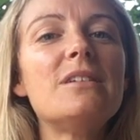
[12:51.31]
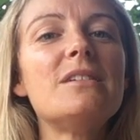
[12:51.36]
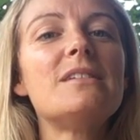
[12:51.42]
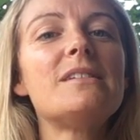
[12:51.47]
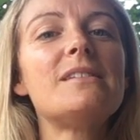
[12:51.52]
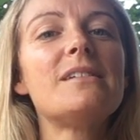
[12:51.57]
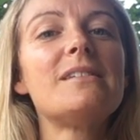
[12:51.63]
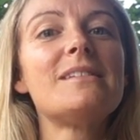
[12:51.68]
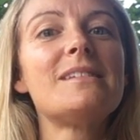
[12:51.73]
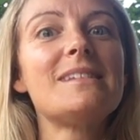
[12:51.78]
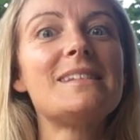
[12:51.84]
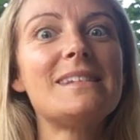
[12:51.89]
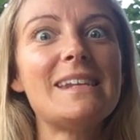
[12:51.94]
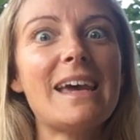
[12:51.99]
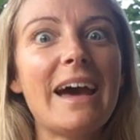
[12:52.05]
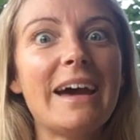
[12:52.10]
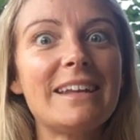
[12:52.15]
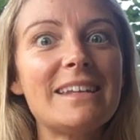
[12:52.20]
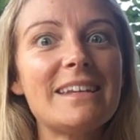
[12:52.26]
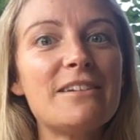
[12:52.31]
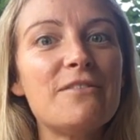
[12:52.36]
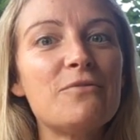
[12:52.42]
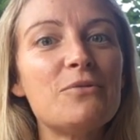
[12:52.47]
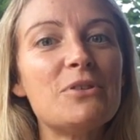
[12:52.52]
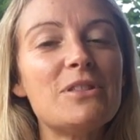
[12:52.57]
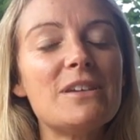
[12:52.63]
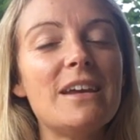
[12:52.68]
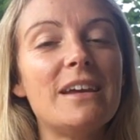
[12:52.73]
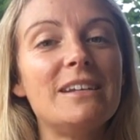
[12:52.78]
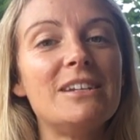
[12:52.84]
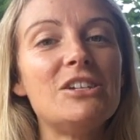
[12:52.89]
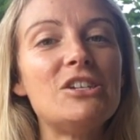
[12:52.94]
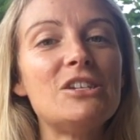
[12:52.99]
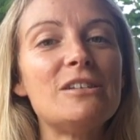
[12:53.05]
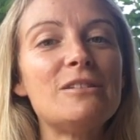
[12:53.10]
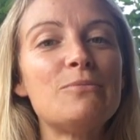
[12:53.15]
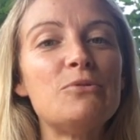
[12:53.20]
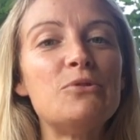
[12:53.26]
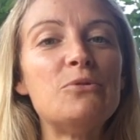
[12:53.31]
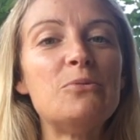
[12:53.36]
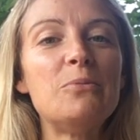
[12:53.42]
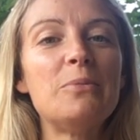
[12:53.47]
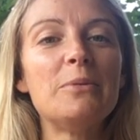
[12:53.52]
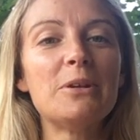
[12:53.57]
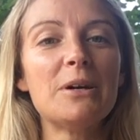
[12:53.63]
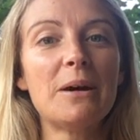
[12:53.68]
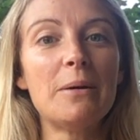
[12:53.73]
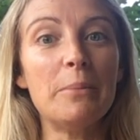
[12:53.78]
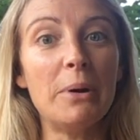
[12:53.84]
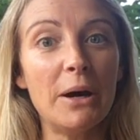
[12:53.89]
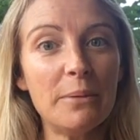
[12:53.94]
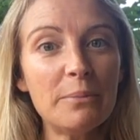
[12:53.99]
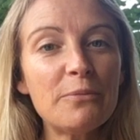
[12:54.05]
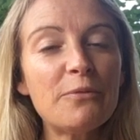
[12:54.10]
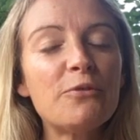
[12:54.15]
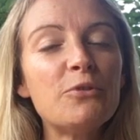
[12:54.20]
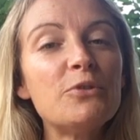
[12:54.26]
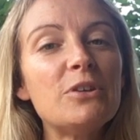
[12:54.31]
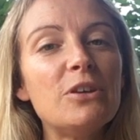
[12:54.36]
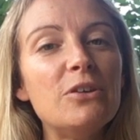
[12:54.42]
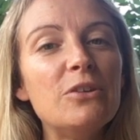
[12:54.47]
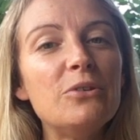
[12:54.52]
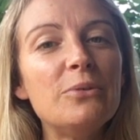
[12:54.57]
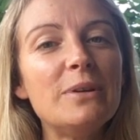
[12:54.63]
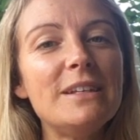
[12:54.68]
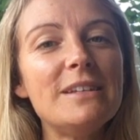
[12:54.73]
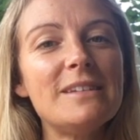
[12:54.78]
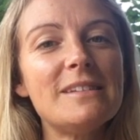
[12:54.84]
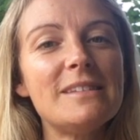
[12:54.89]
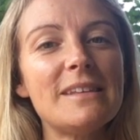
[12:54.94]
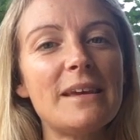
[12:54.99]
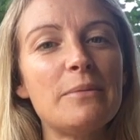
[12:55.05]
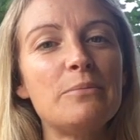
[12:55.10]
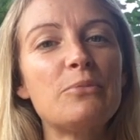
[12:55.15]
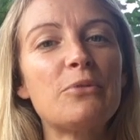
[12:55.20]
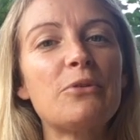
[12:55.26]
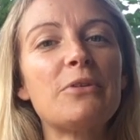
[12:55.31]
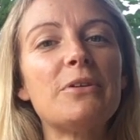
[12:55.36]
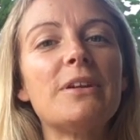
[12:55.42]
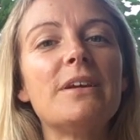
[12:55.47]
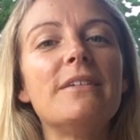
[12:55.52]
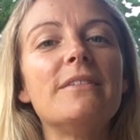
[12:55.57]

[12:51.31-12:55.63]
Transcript: this understanding of what the energies will come up for you in December,